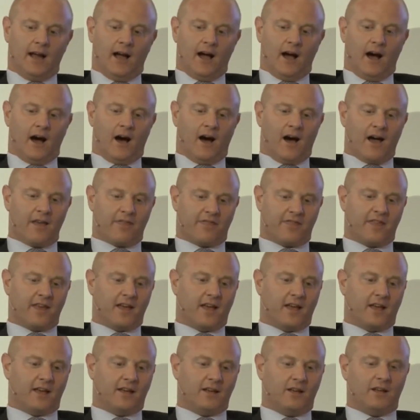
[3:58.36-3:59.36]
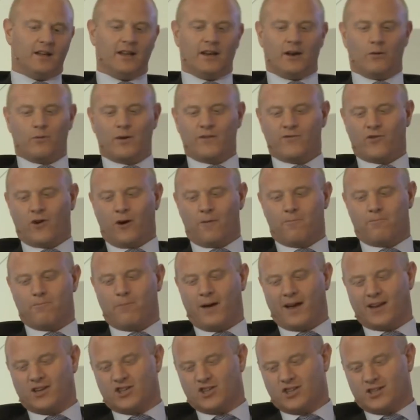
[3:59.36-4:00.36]
I think, we've got
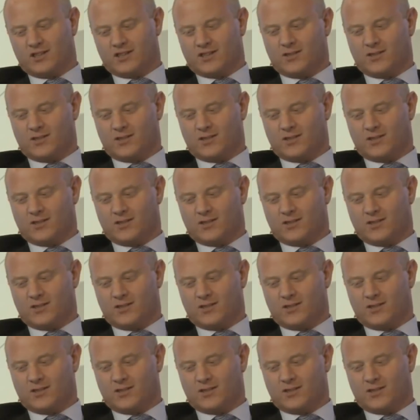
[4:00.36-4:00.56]
budgets and